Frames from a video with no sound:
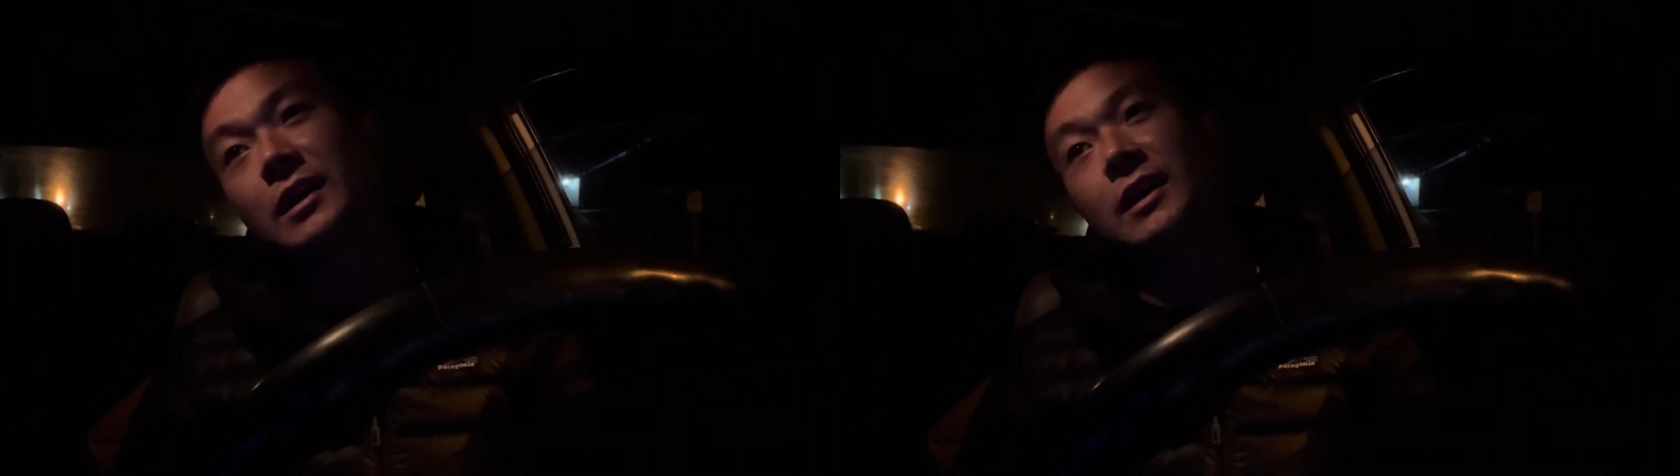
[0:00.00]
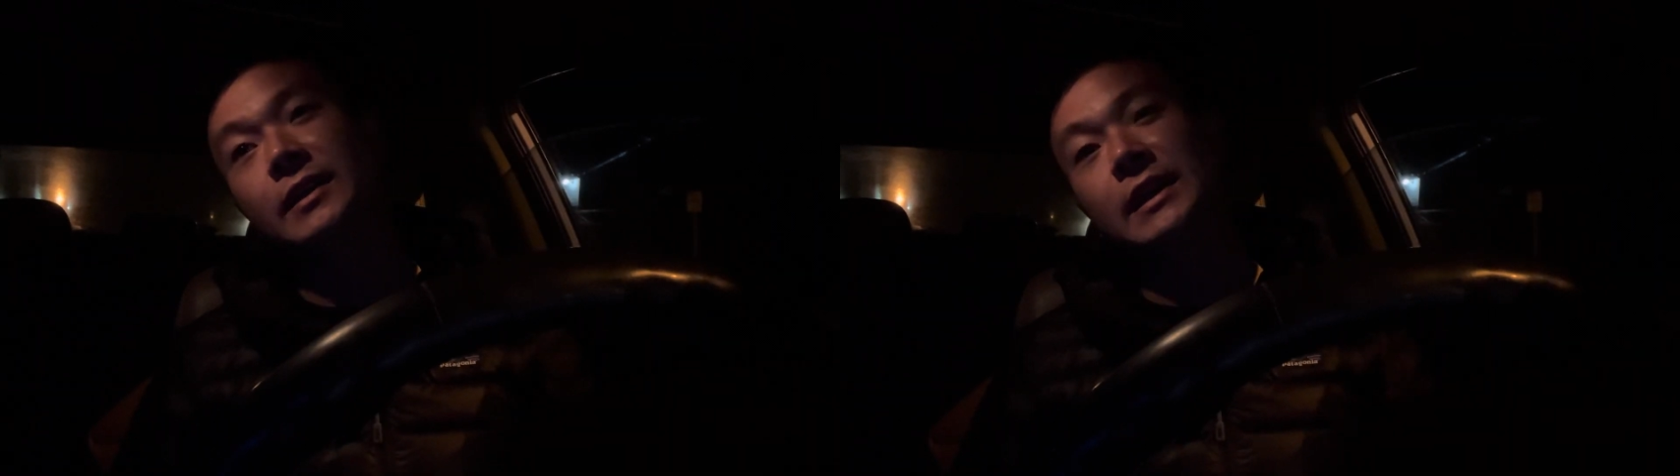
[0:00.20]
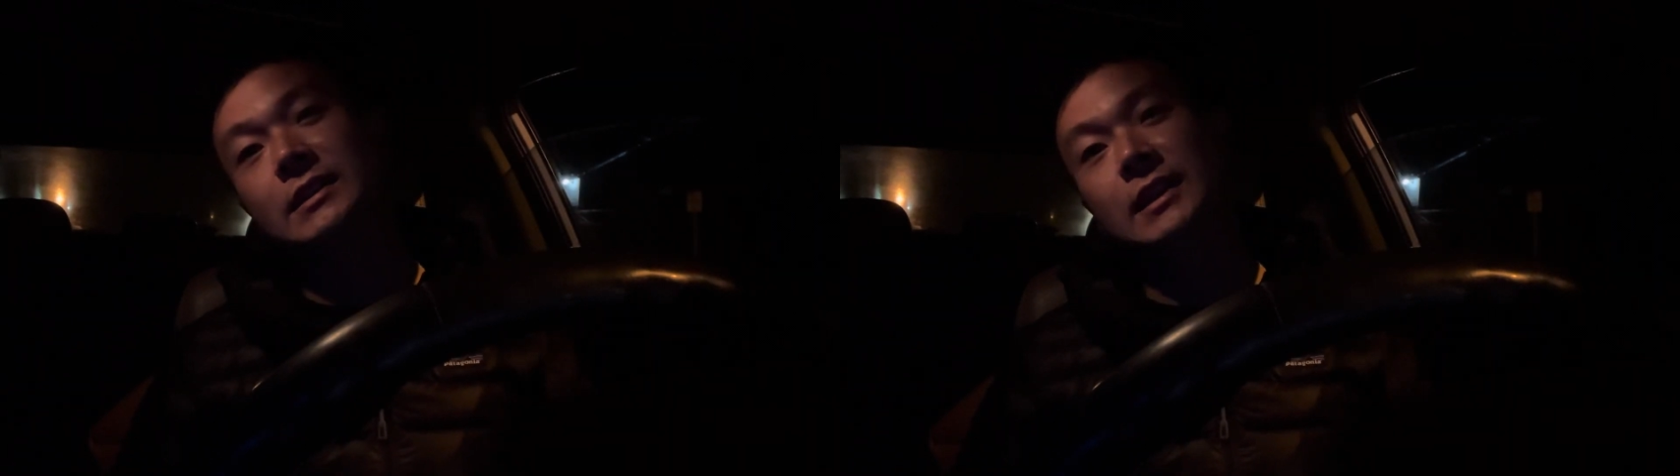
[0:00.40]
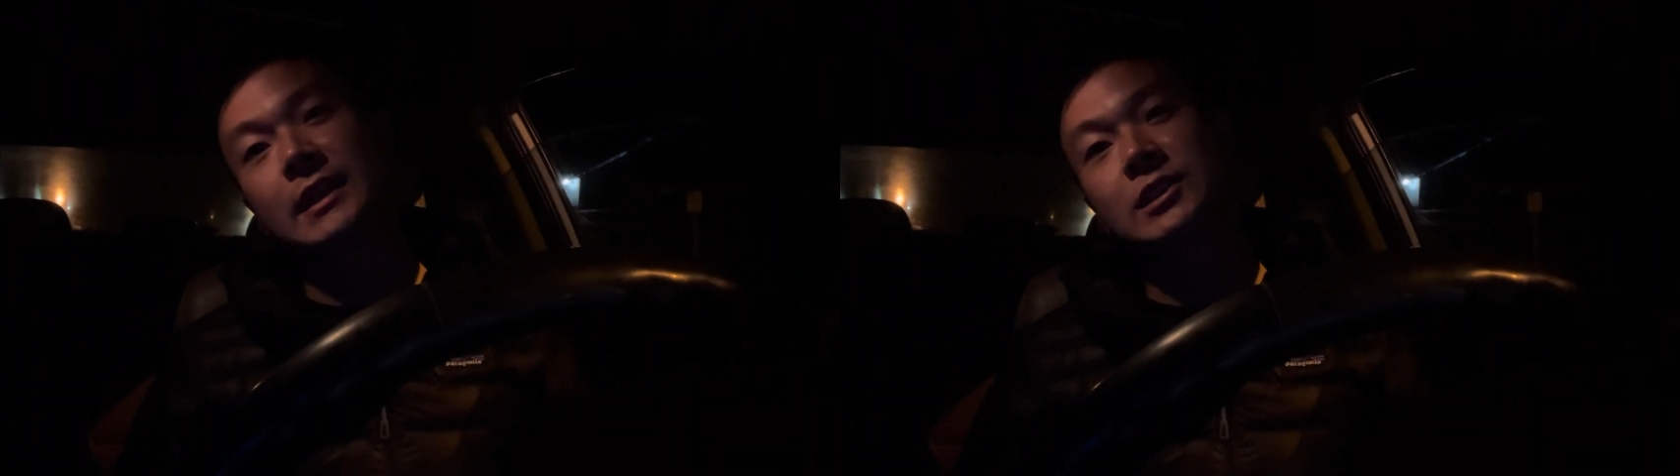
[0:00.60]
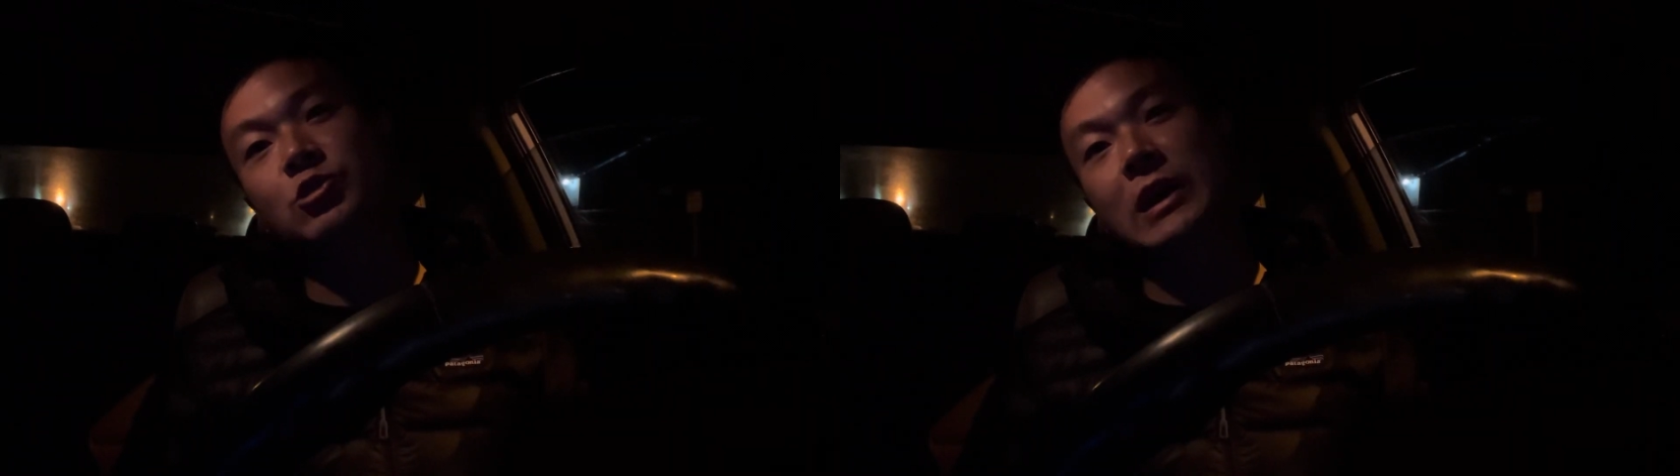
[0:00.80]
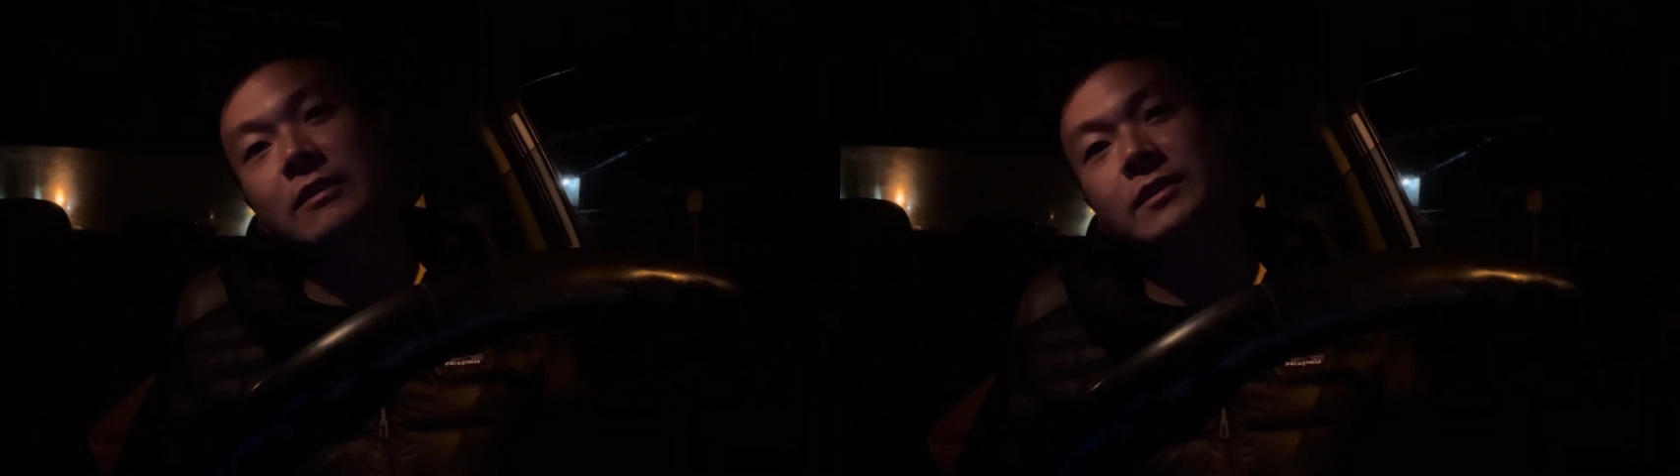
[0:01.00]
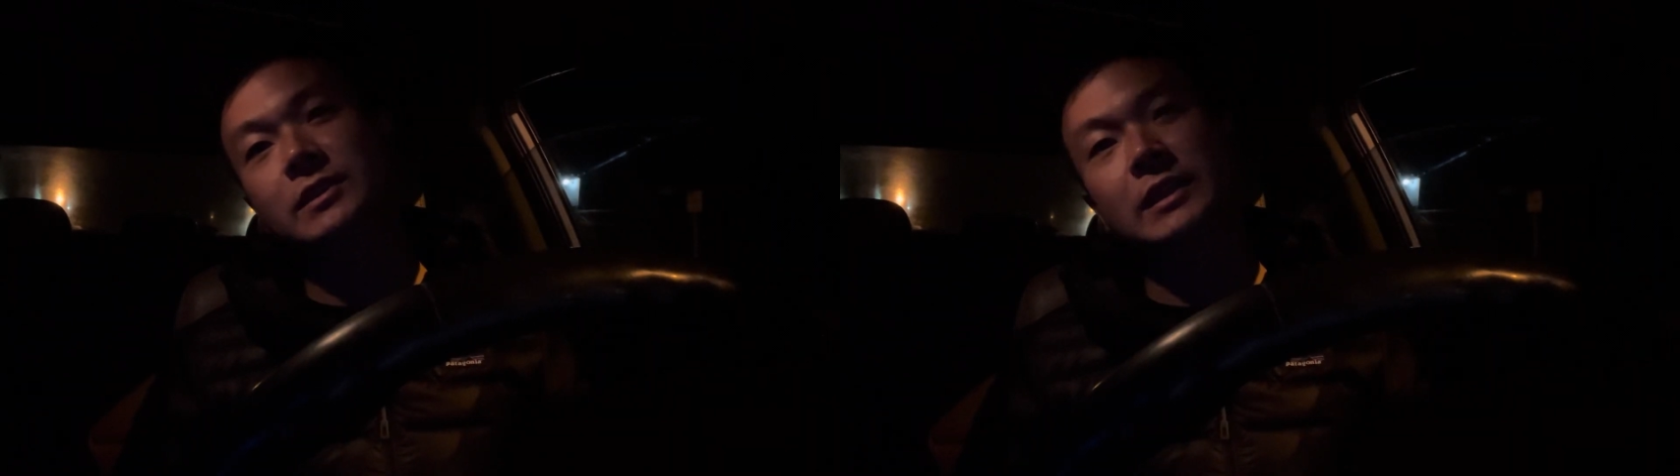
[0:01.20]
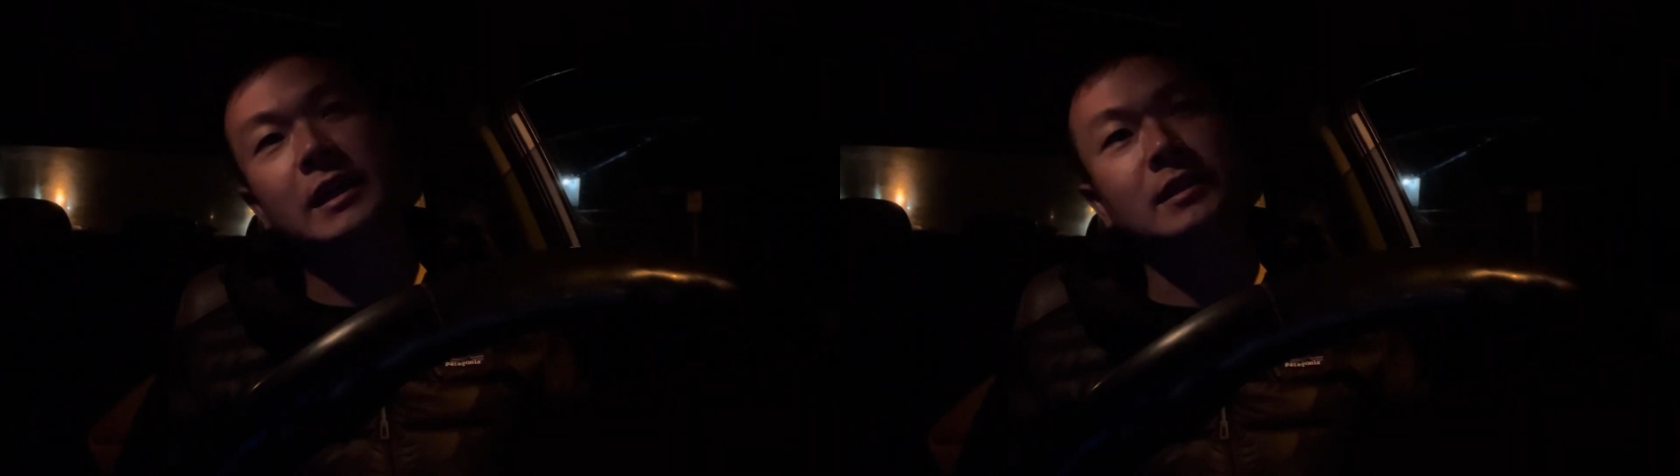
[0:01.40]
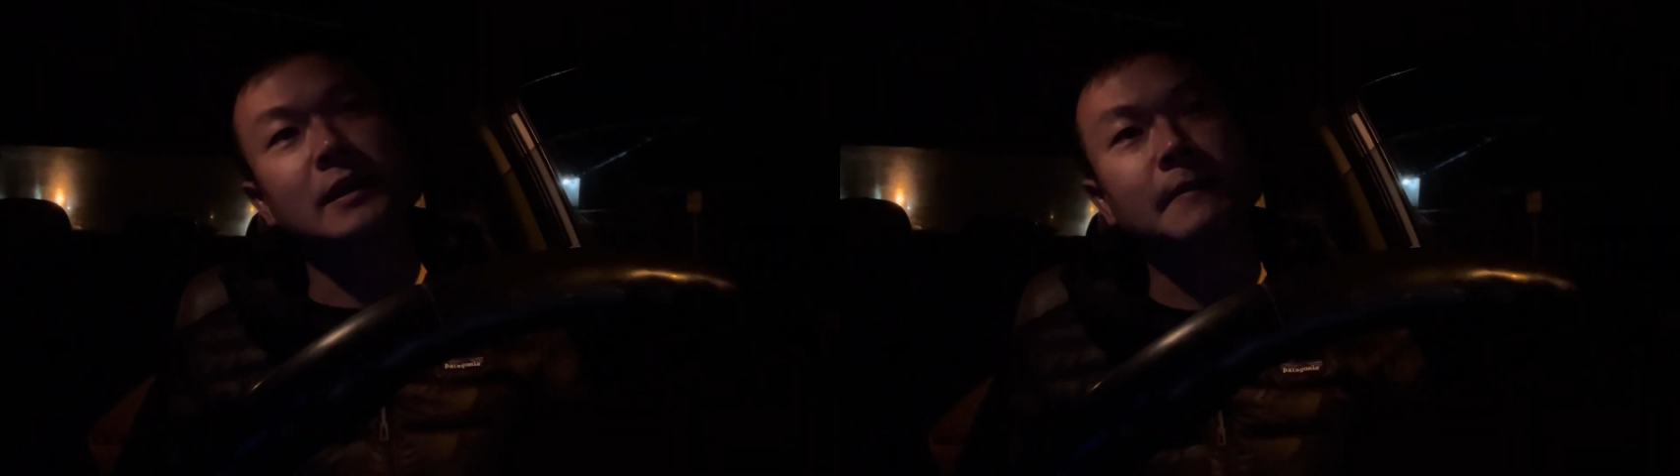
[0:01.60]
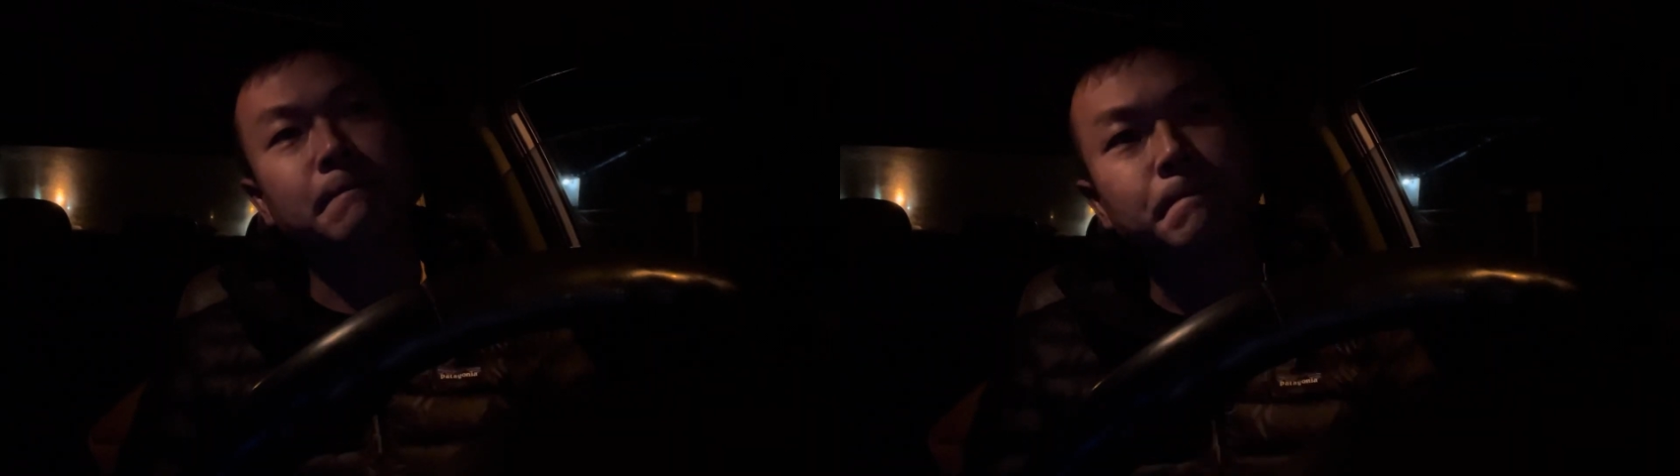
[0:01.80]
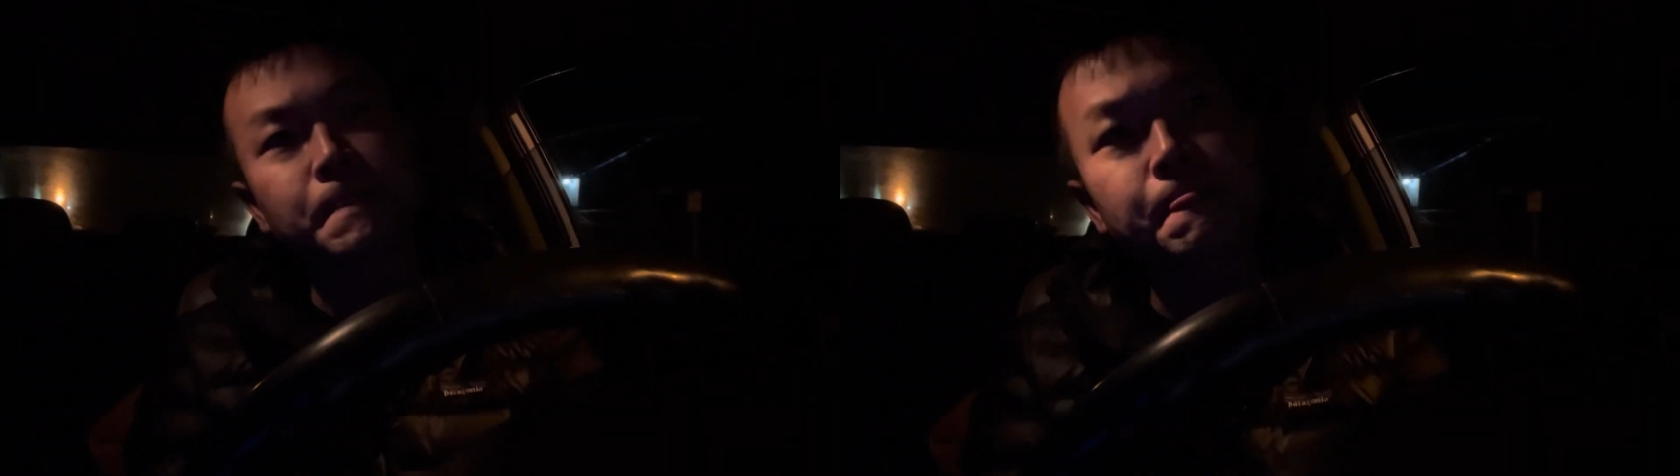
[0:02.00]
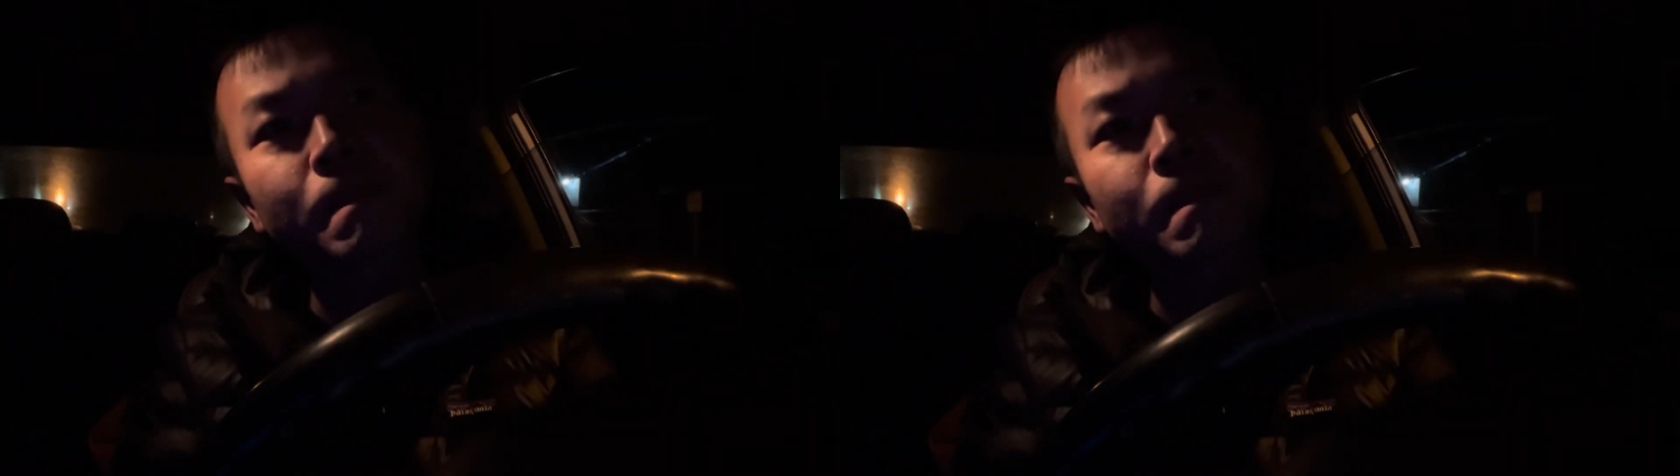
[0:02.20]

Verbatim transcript: uh there's less drivers and um